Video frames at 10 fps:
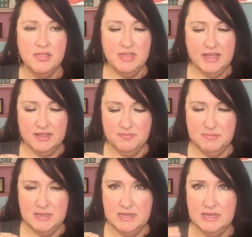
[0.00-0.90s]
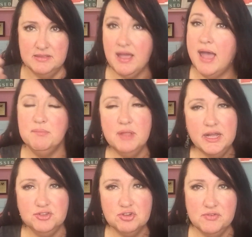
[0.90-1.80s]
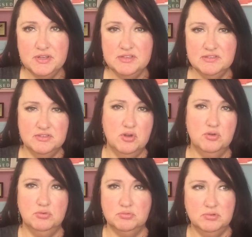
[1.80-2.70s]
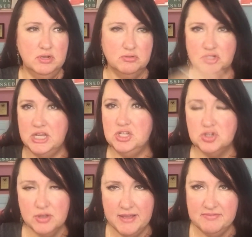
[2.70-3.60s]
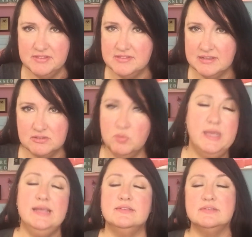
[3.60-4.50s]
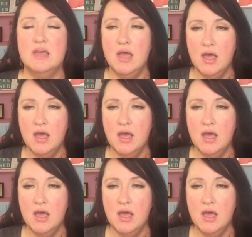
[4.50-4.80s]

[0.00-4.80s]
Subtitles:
They can be timeline-driven, so, change your life in 6 weeks,